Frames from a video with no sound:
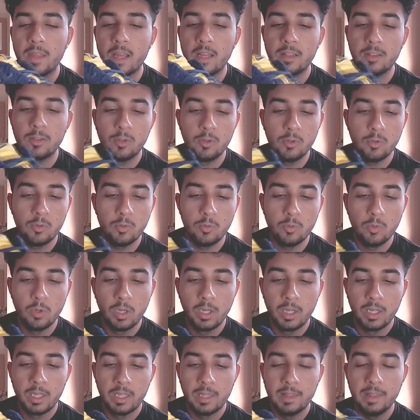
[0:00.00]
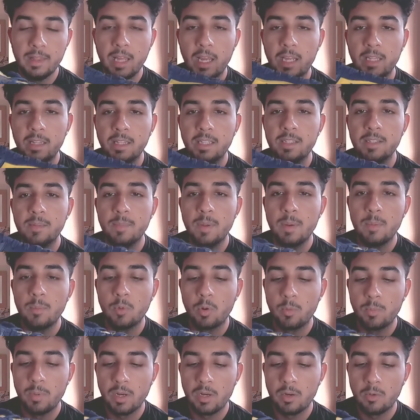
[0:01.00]
do like these a bit
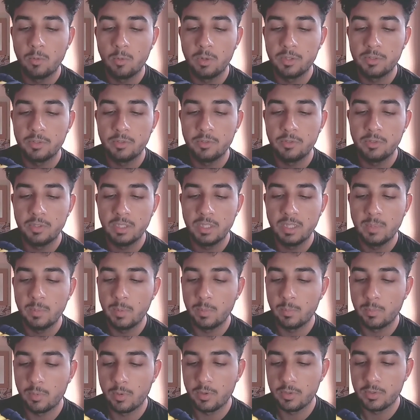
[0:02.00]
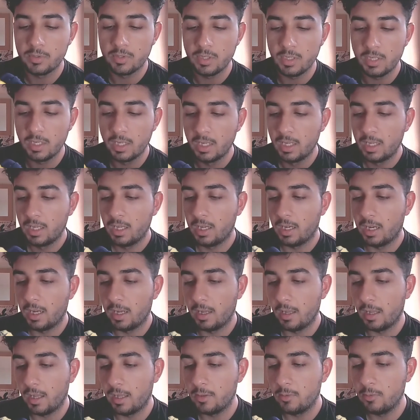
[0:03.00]
more better once you see them in person.
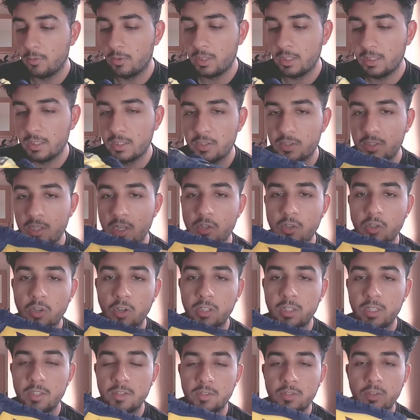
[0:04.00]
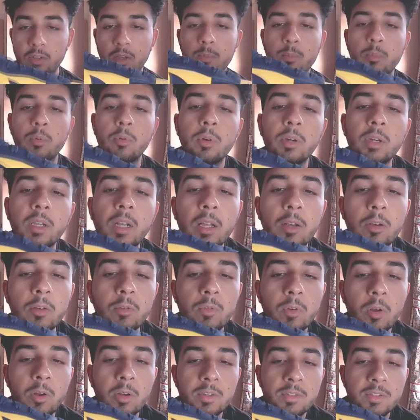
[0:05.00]
I do think the stitching on this is on point. I don't know
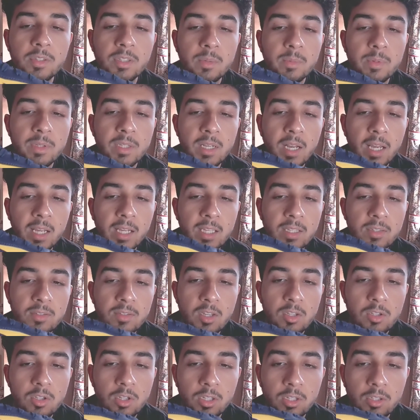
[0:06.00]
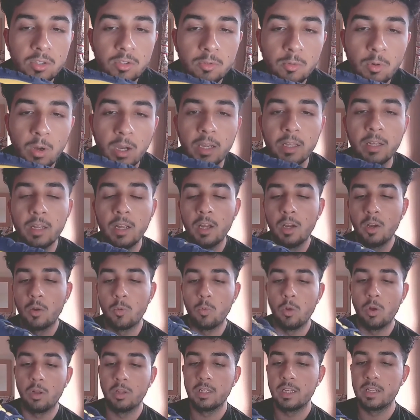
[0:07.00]
if y'all can see that, but the Nike stitching is quite
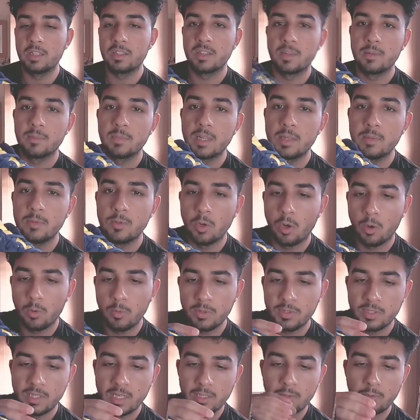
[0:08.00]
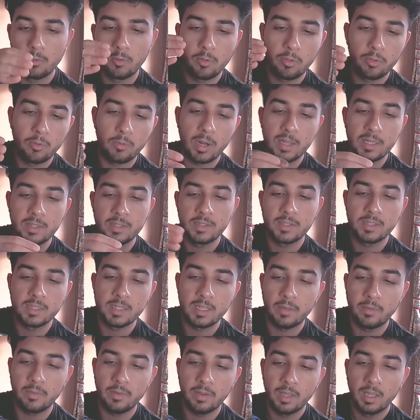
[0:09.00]
well done. Sometimes you always get little threads and
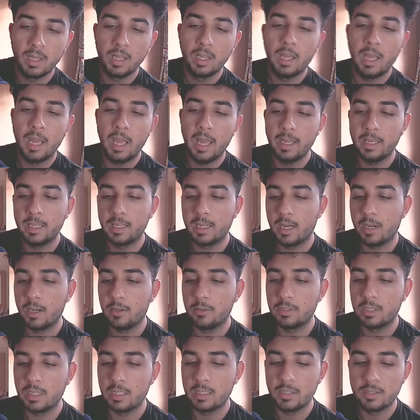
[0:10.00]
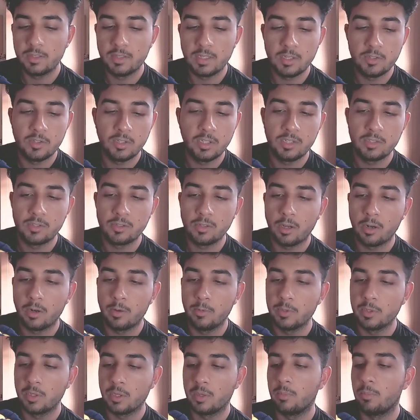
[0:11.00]
stuff hanging out, and the stitching is not
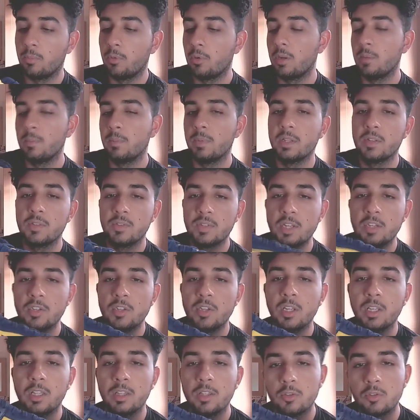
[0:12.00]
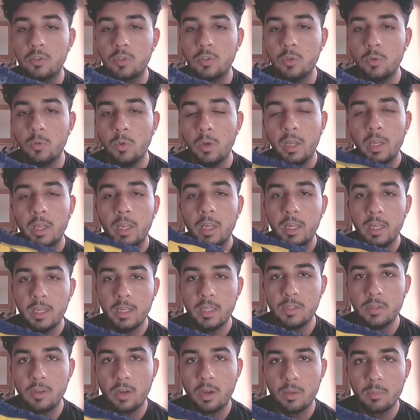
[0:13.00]
always on point, but the stitching in this shoe
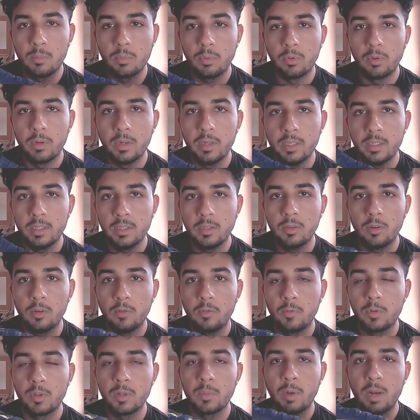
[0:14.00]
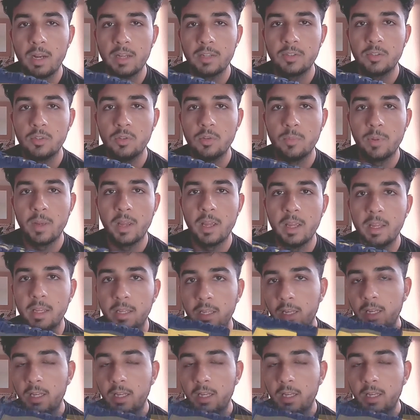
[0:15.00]
is on point, you know, for the price you're paying.